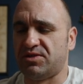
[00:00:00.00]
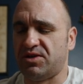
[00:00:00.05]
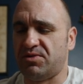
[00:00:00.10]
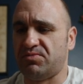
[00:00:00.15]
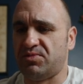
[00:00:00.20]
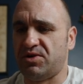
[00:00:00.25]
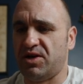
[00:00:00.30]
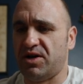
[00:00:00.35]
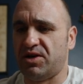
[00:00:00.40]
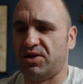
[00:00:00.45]

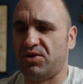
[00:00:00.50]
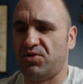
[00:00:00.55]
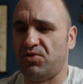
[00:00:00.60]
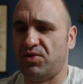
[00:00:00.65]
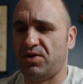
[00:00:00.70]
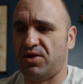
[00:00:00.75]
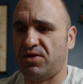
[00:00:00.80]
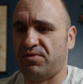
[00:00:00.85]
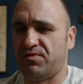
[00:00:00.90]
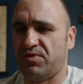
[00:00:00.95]
I'm kind of
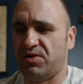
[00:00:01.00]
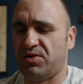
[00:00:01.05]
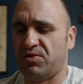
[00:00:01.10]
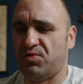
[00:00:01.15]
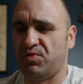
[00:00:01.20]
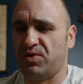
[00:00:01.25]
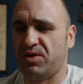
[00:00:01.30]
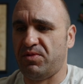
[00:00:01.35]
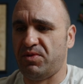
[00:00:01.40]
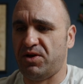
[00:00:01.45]
going off on a
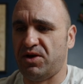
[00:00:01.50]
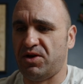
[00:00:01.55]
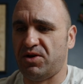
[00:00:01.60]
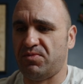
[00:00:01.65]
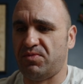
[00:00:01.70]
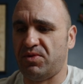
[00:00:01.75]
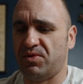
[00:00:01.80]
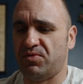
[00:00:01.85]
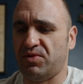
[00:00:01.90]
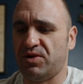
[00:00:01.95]
whim here,
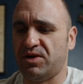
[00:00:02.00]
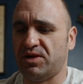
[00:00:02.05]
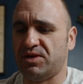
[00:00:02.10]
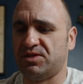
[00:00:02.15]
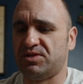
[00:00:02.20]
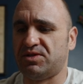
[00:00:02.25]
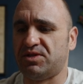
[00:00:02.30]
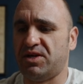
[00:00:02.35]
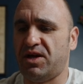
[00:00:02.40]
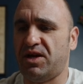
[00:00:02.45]
but we're gonna
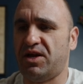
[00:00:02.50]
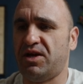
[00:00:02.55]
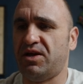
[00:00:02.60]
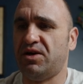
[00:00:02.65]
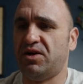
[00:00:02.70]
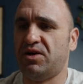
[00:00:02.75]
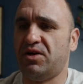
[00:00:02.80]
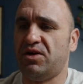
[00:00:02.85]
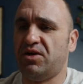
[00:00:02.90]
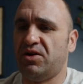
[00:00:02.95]
say
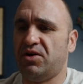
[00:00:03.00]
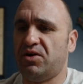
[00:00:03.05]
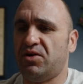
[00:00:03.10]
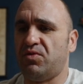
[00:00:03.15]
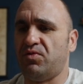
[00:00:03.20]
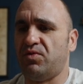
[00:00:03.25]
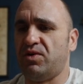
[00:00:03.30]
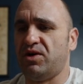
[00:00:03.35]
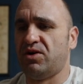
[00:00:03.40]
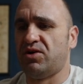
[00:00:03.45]

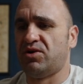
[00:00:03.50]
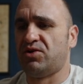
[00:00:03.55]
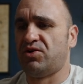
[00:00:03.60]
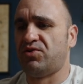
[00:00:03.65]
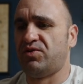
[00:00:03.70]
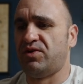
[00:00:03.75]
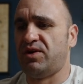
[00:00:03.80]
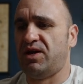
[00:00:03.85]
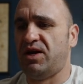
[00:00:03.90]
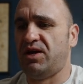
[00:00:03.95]
we're
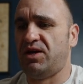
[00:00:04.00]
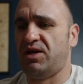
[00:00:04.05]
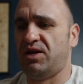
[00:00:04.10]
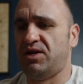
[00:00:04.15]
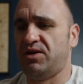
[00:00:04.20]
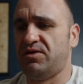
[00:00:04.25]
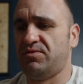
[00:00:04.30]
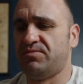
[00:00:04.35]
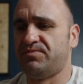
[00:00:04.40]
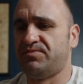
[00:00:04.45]

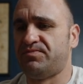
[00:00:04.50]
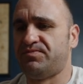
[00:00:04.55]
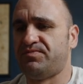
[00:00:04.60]
creating,